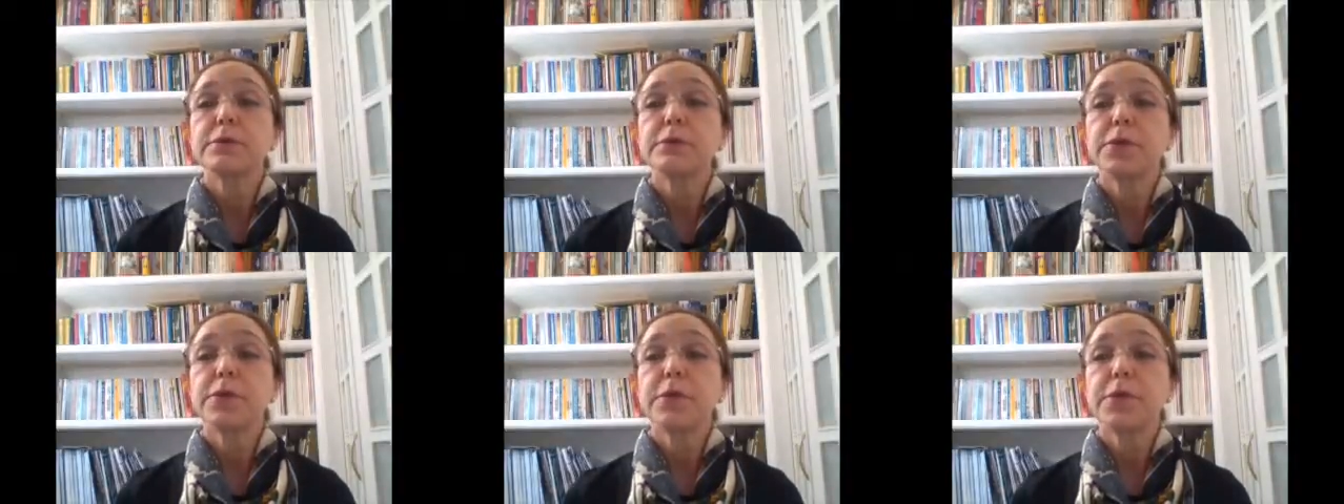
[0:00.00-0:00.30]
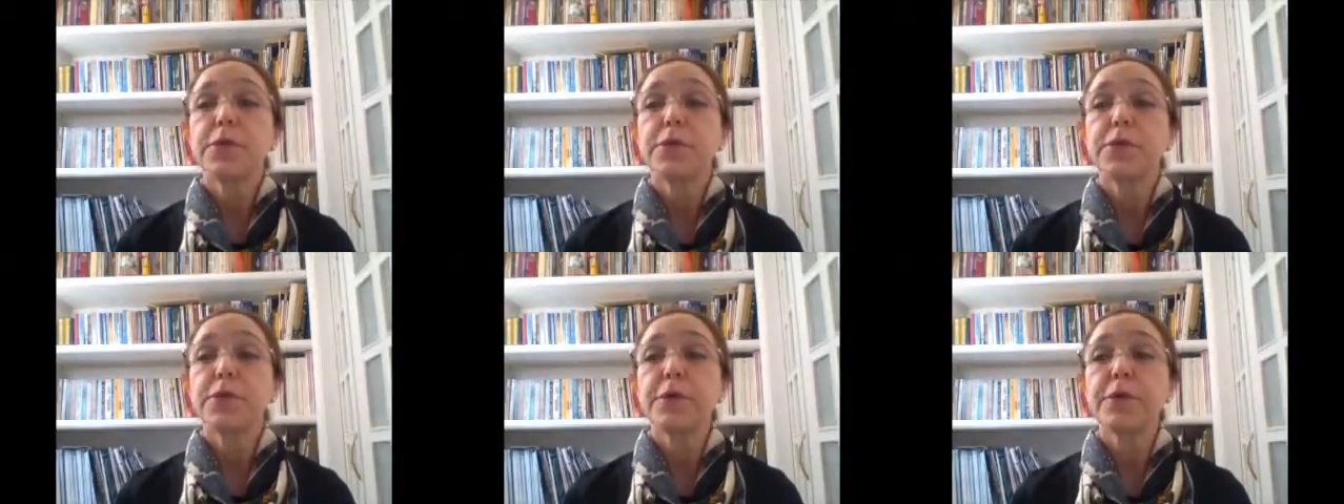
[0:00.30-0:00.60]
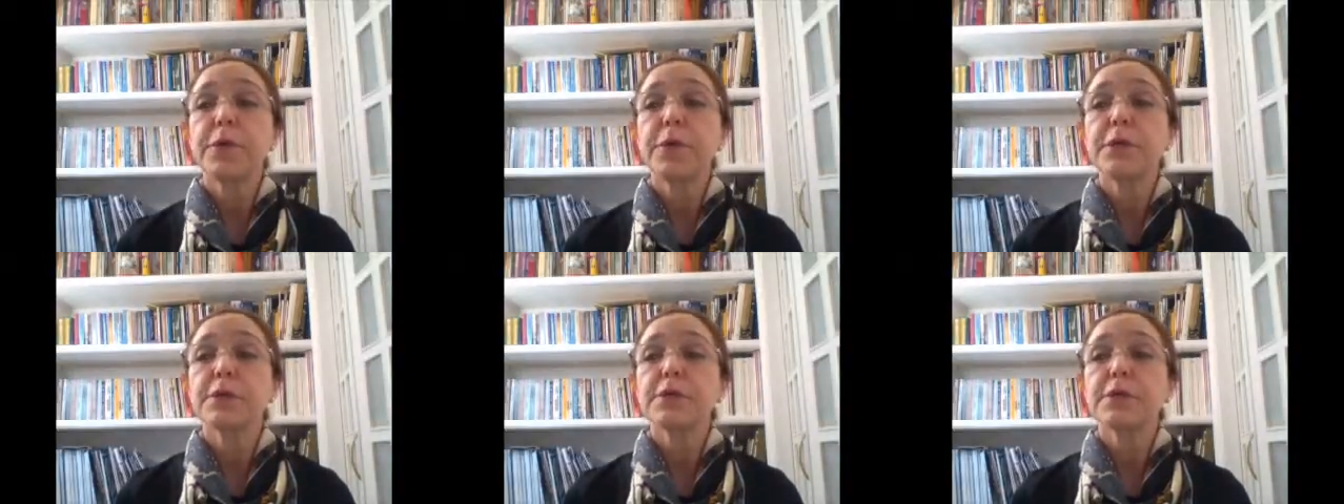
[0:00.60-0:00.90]
to
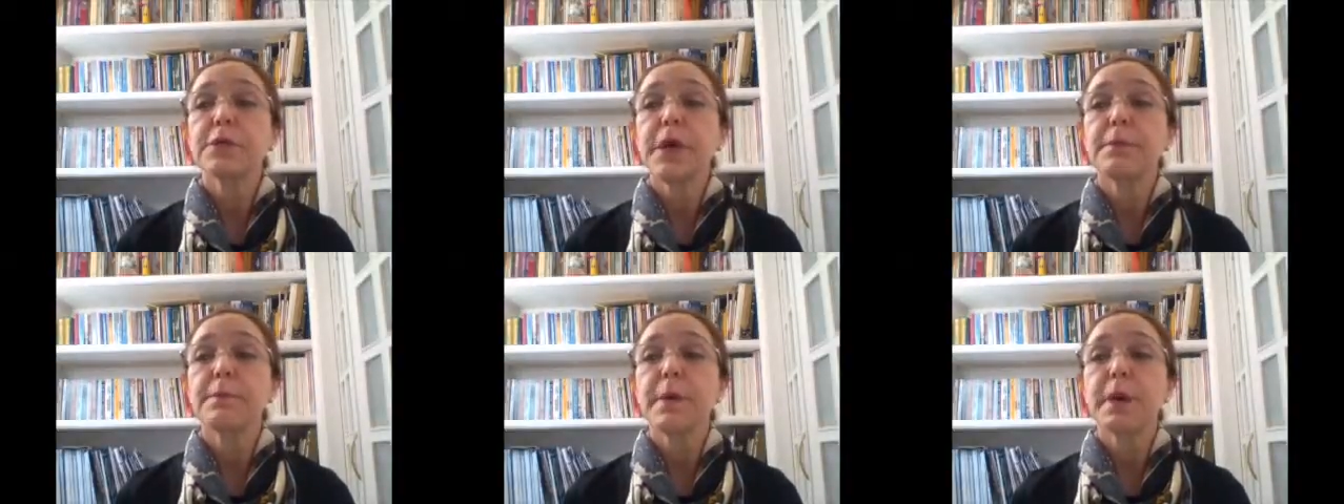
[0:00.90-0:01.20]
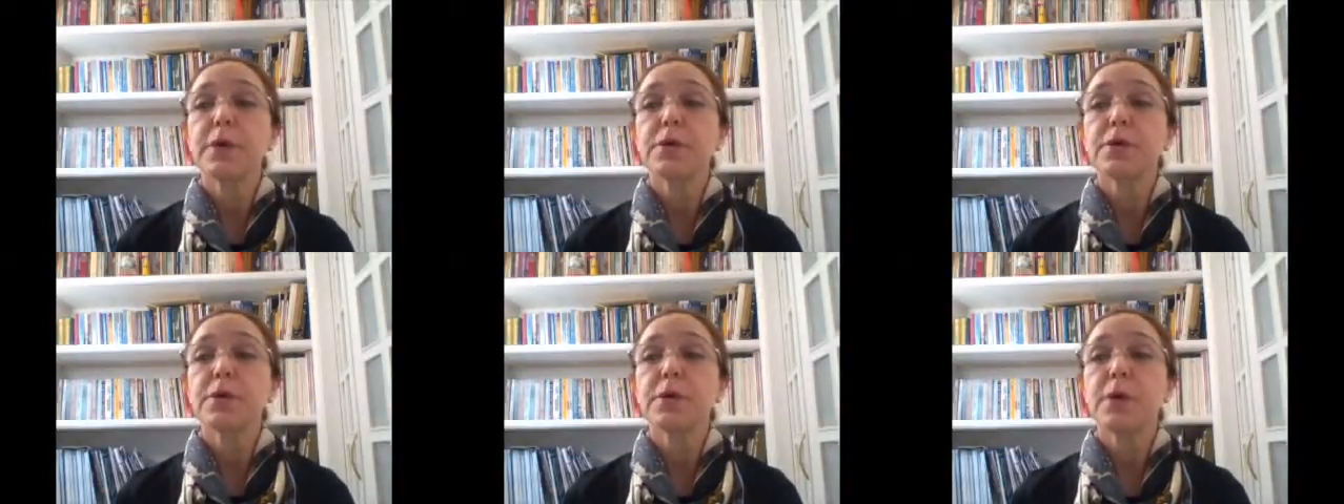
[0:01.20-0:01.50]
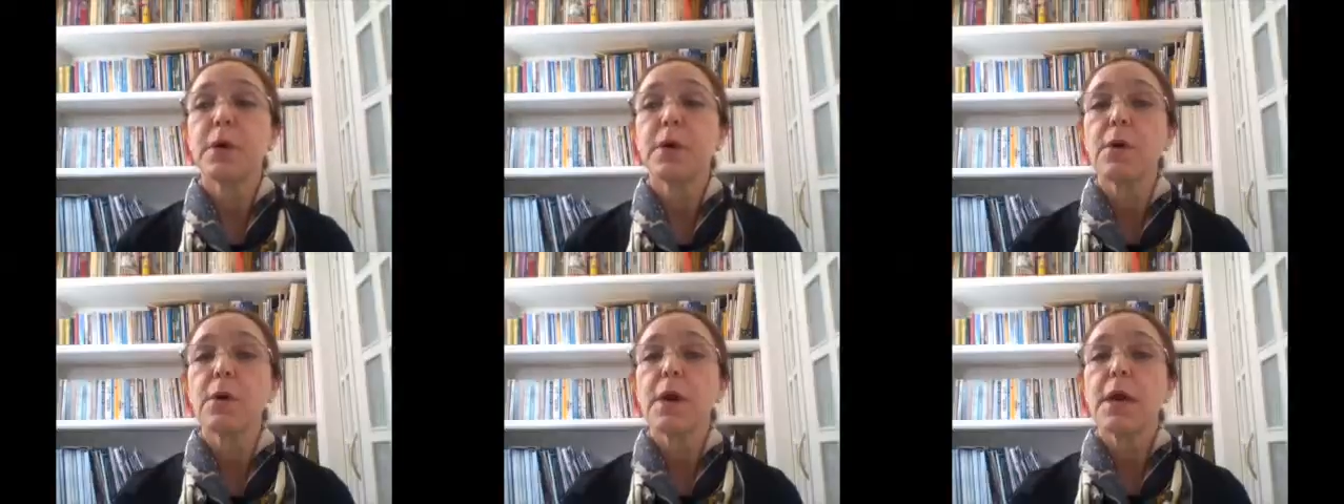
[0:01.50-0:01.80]

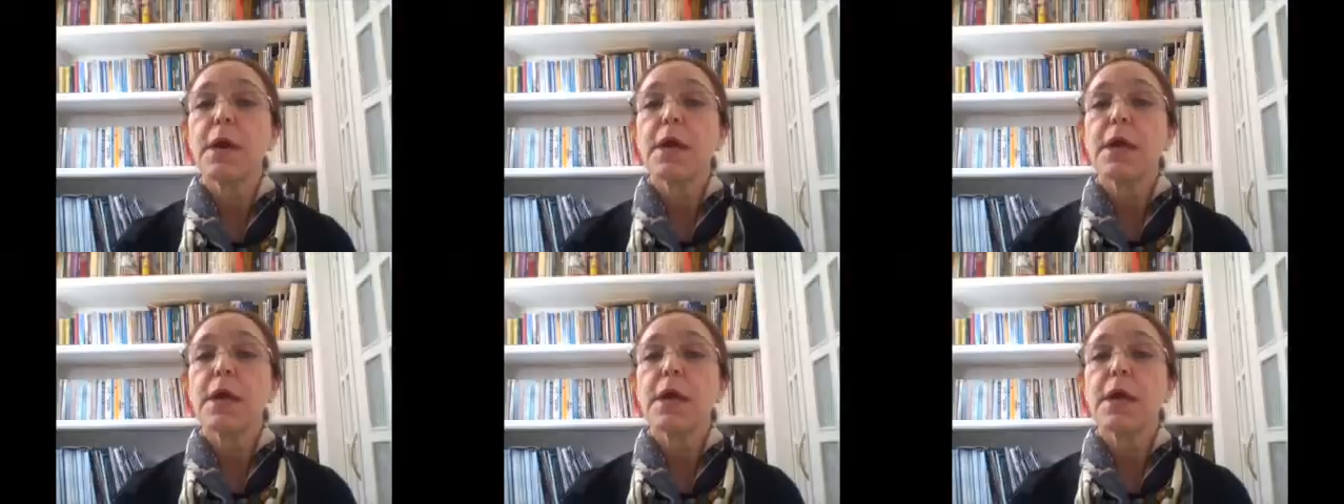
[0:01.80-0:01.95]
three-dimensional